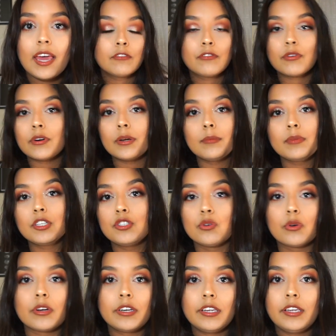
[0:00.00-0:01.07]
For a
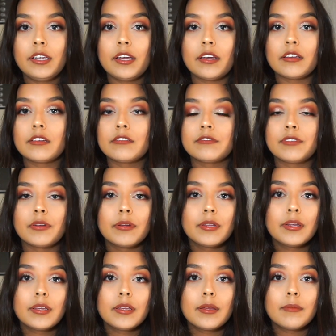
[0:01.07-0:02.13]
majority of
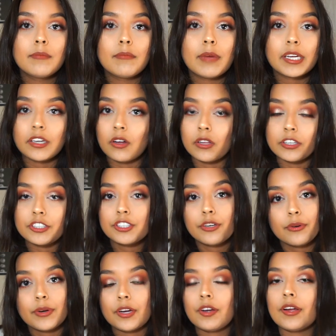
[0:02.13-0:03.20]
my college
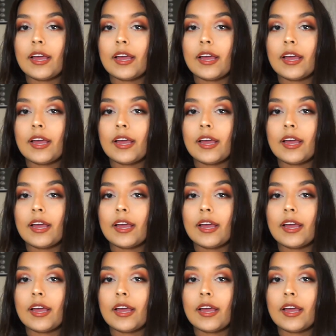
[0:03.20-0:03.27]
career,